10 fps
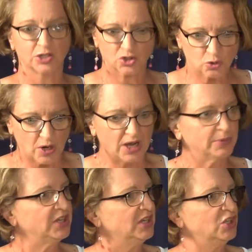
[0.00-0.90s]

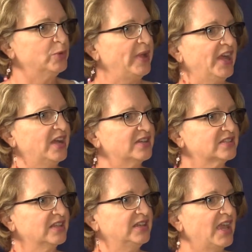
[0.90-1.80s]
trauma in their
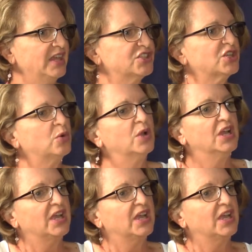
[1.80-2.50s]
past, and so